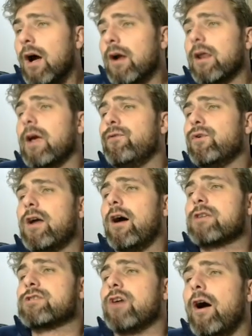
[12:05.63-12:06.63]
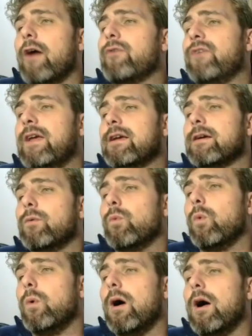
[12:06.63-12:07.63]
I'm going to go through cards that I think
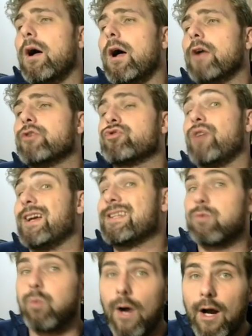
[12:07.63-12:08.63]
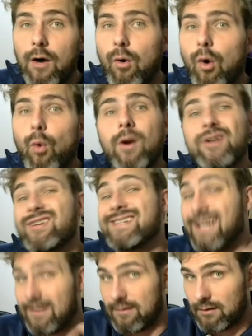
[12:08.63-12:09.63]
were addressed well or ones I
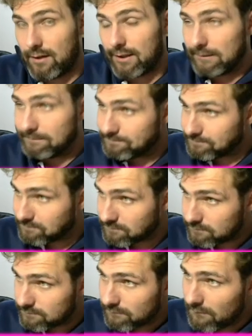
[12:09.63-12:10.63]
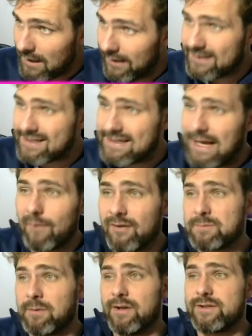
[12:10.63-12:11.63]
didn't like. And this is now an
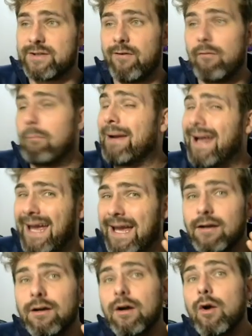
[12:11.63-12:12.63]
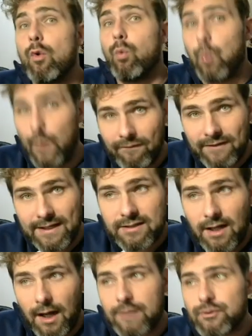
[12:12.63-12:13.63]
experience of either playing with these
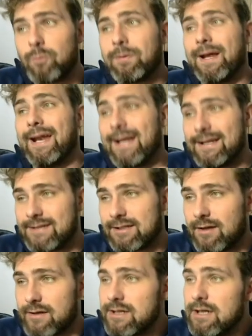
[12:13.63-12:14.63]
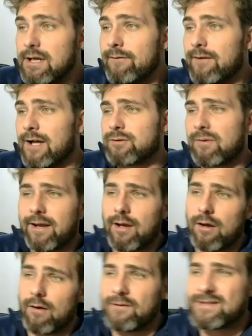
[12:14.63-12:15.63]
cards or playing against these cards. First, I'm going to
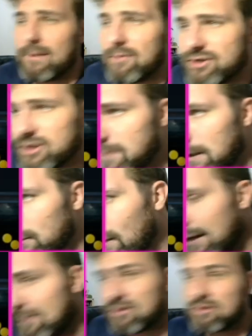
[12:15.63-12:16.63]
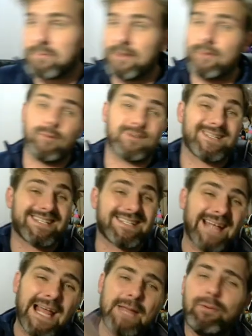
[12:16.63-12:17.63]
kick off with Demolition Speedway. Demolition Speedway was a
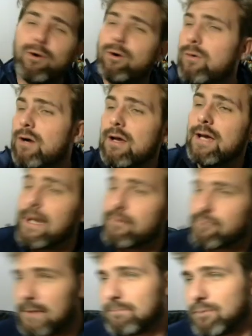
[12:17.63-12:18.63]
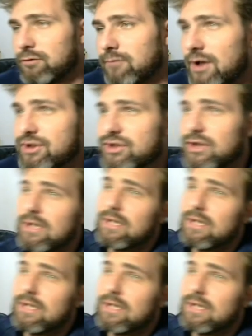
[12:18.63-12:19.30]
staple in Red Blue Rush.